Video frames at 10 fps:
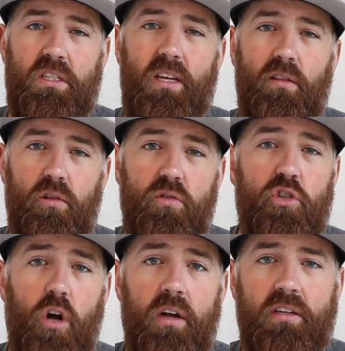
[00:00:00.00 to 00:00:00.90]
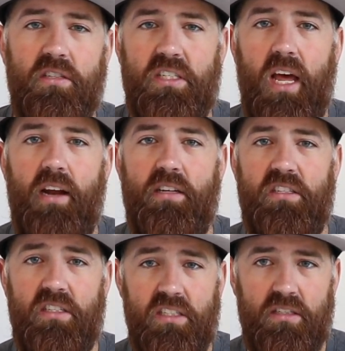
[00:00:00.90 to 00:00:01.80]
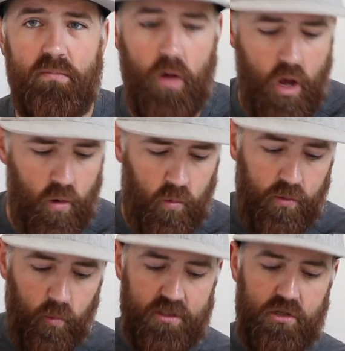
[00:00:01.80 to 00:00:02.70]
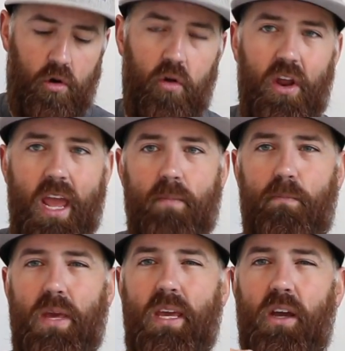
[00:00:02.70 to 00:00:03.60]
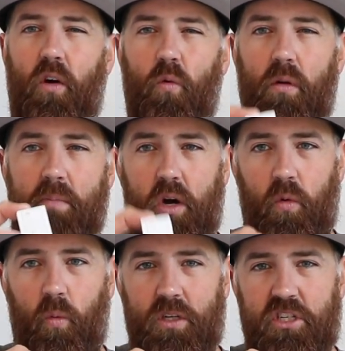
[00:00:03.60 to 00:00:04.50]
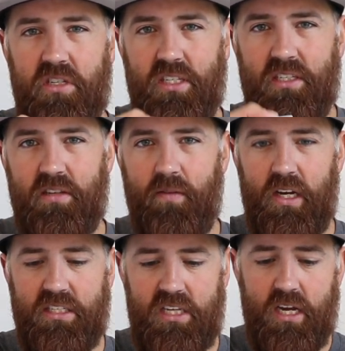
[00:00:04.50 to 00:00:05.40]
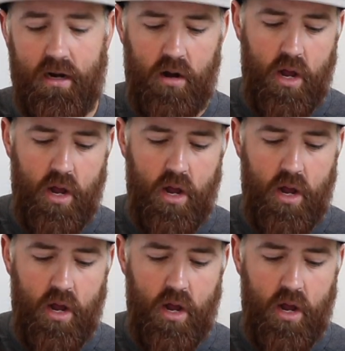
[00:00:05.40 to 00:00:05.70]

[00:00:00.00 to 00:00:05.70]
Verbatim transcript: the Lutron Caseta system with what's called a Pico remote, which is this device here.